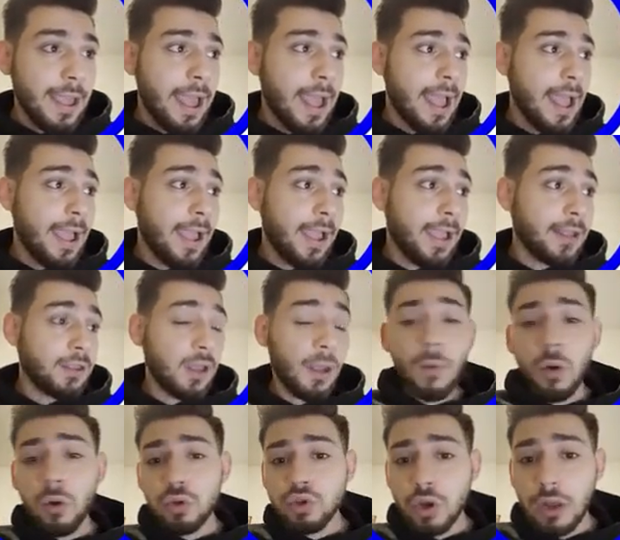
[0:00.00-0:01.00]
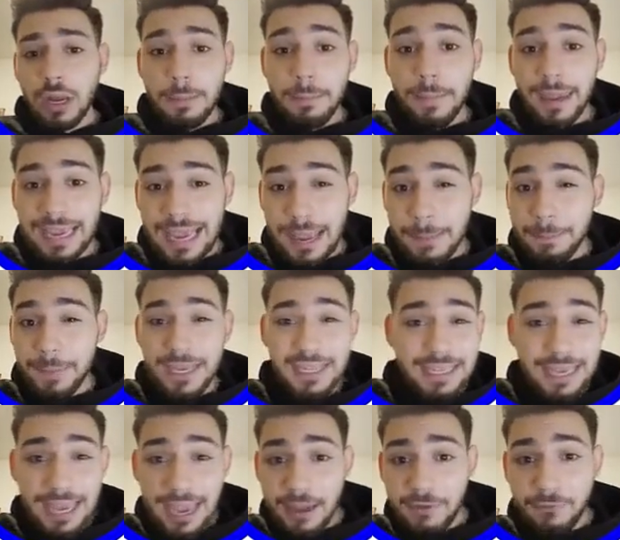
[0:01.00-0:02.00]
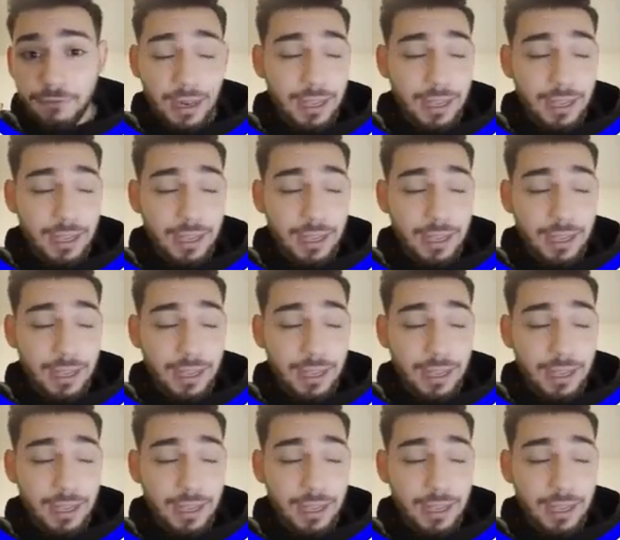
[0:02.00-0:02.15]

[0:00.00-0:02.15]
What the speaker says: And I'm also gonna make a PDF,